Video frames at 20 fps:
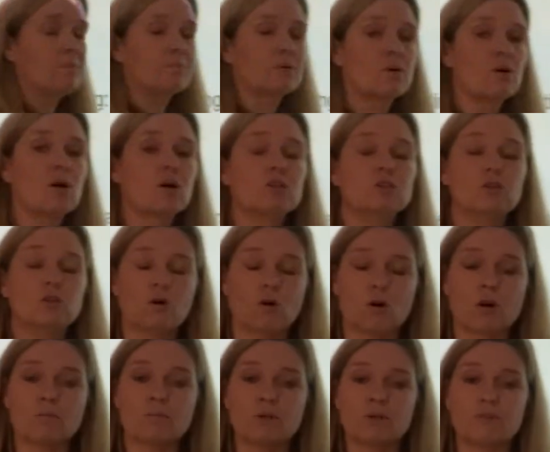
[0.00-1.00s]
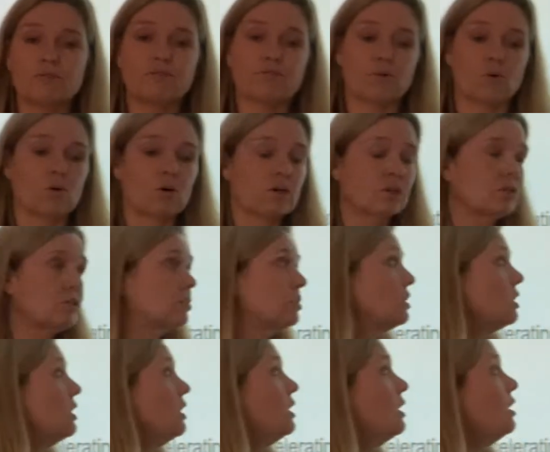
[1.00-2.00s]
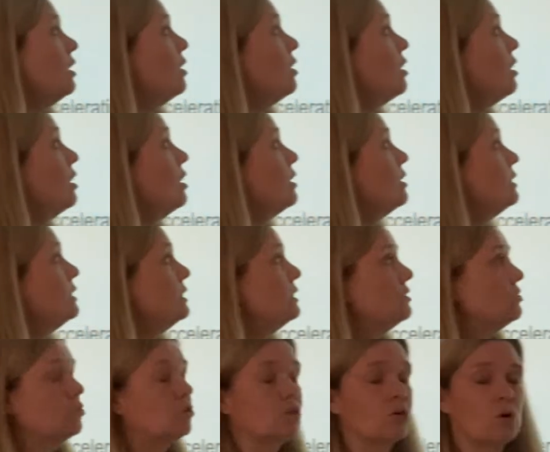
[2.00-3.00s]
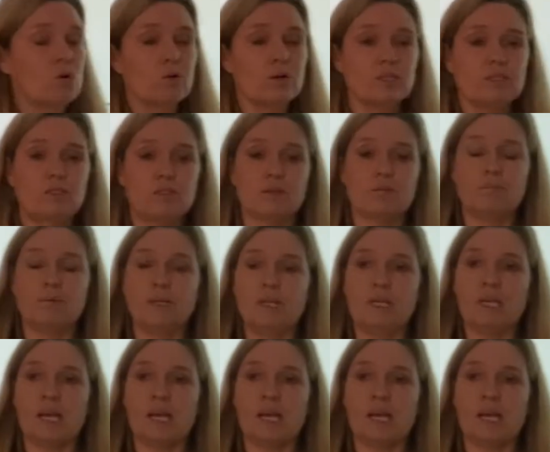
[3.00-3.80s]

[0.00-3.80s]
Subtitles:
our normal force is going to be